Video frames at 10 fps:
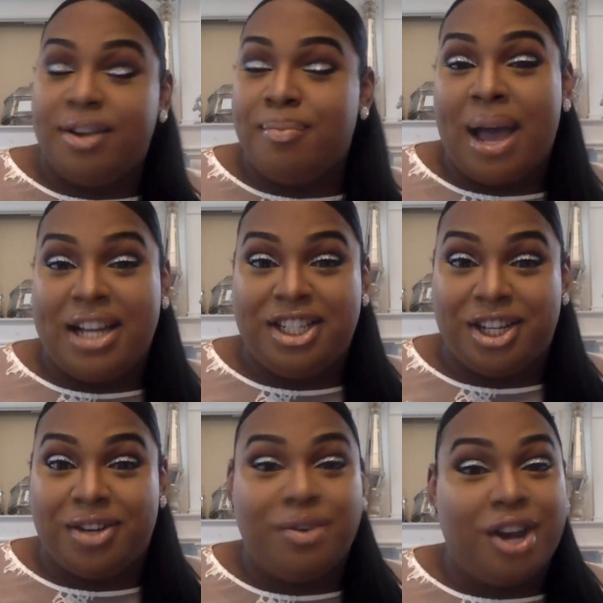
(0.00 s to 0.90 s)
Mind
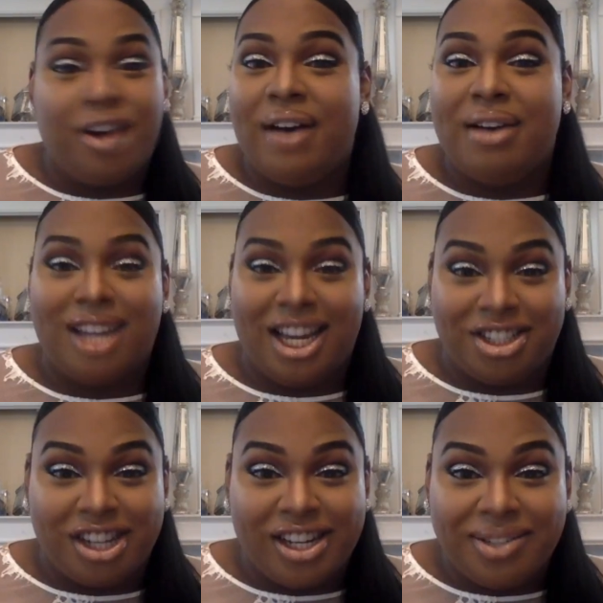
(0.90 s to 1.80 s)
you, no
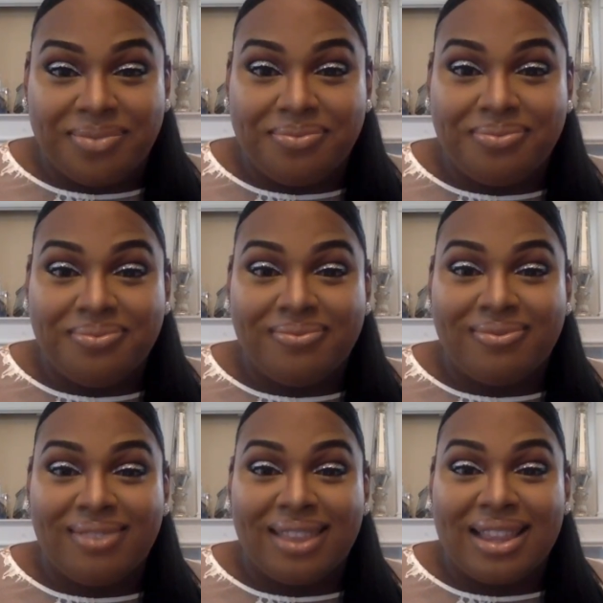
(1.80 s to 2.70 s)
foundation.
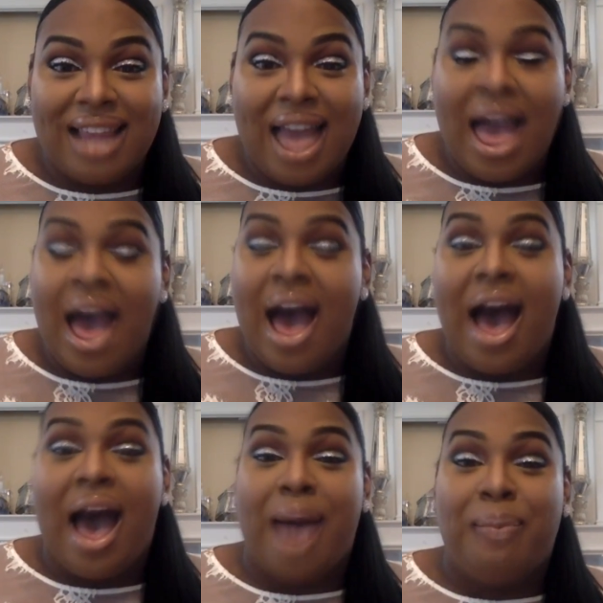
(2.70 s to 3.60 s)

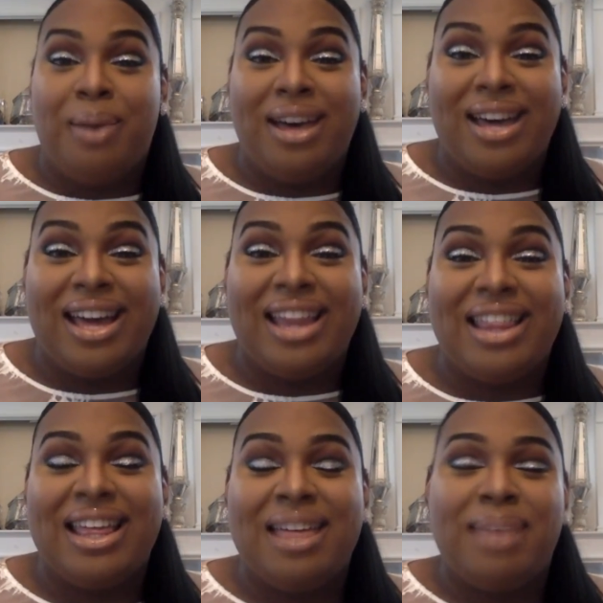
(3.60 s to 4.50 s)
I put,
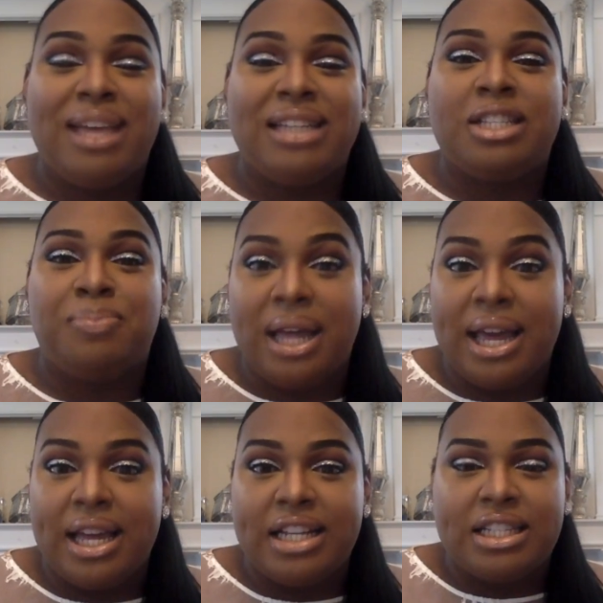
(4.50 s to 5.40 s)
because
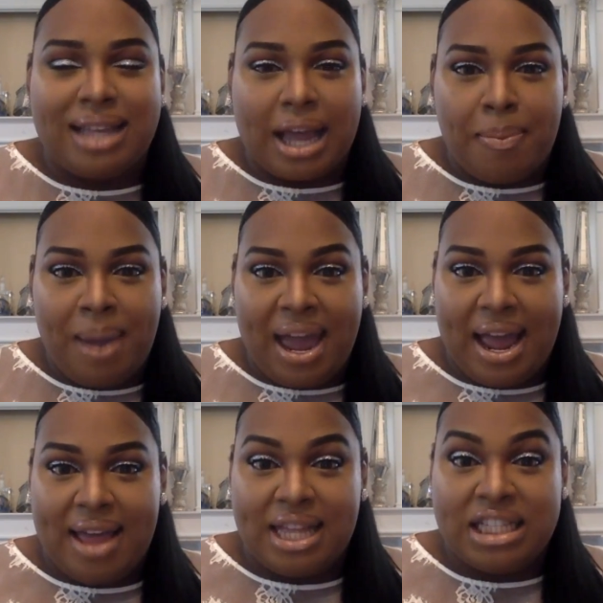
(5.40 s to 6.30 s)
it's like a
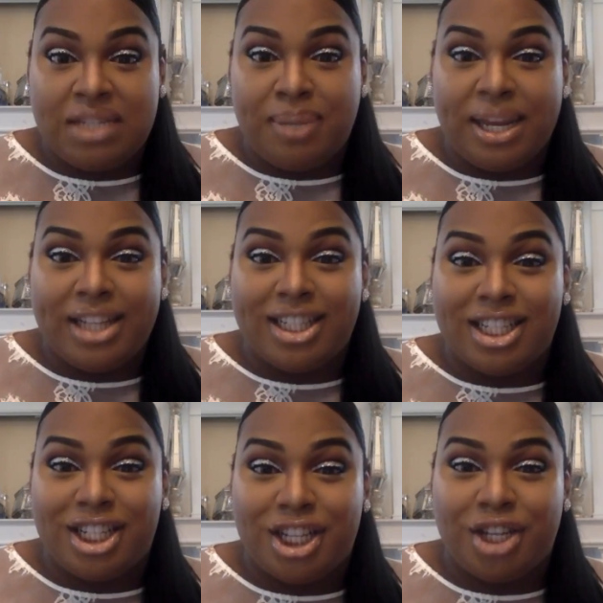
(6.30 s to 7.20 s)
pan that's split into
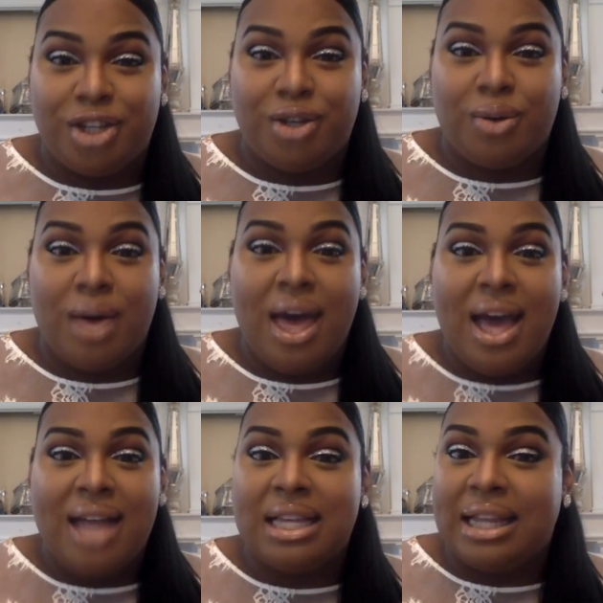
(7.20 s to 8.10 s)
two.
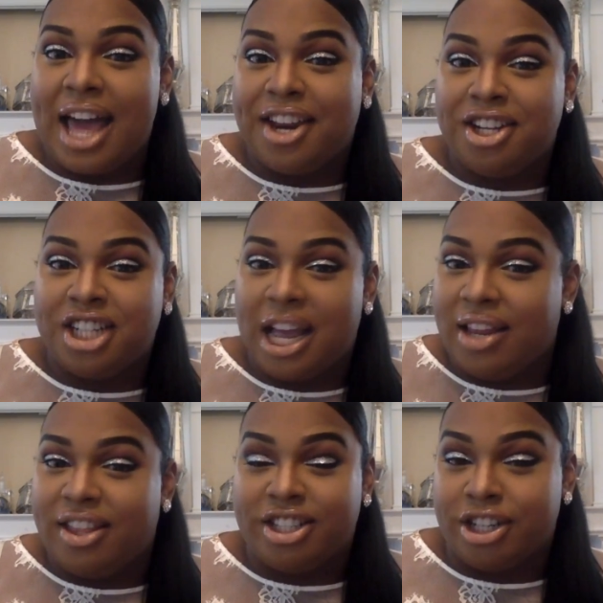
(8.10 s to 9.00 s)
It's a lighter shade
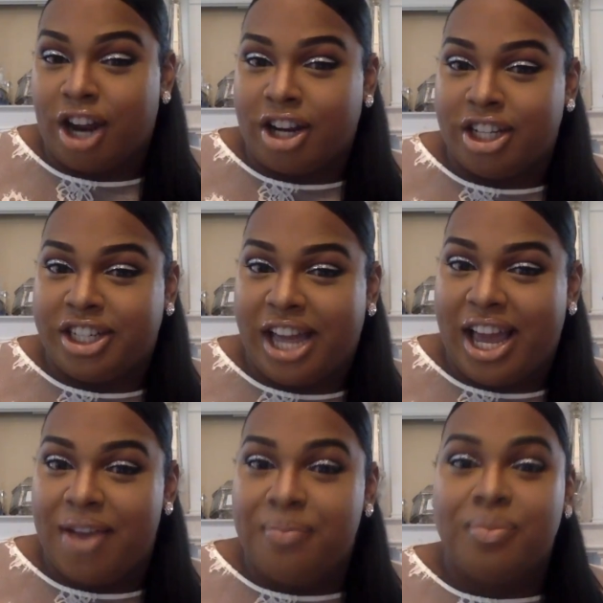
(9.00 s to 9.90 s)
and there's a darker
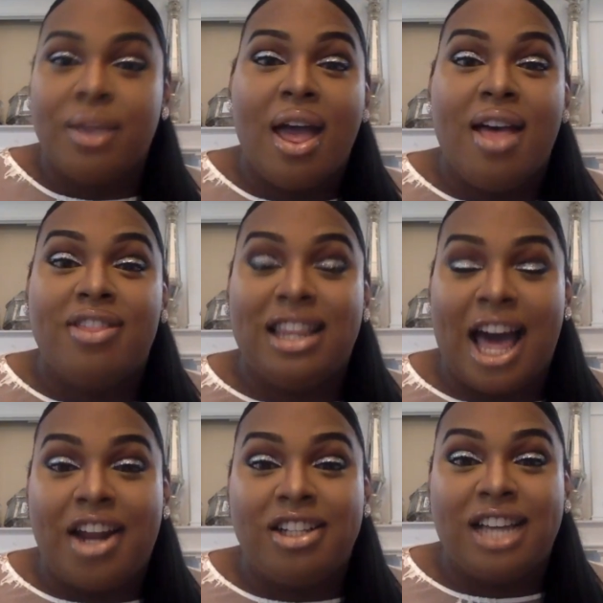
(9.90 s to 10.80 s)
shade. The
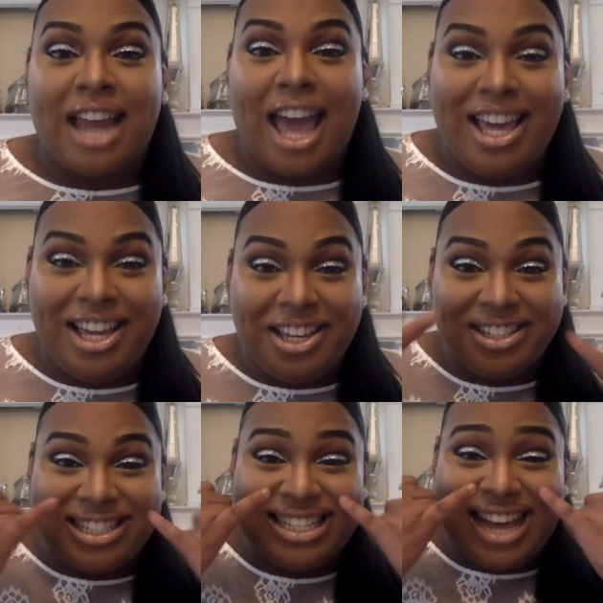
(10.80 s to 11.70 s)
lighter shade I
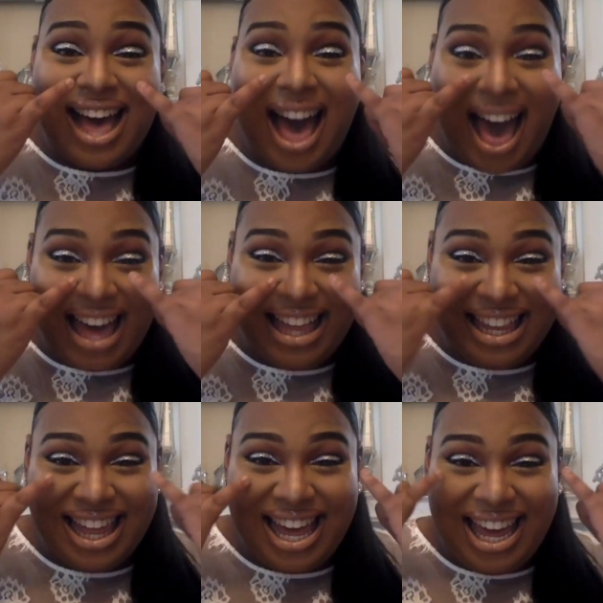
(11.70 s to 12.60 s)
used to
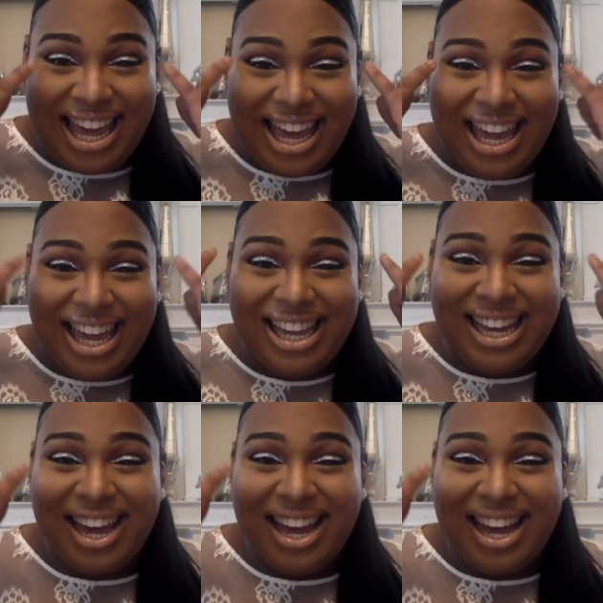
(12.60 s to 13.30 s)
highlight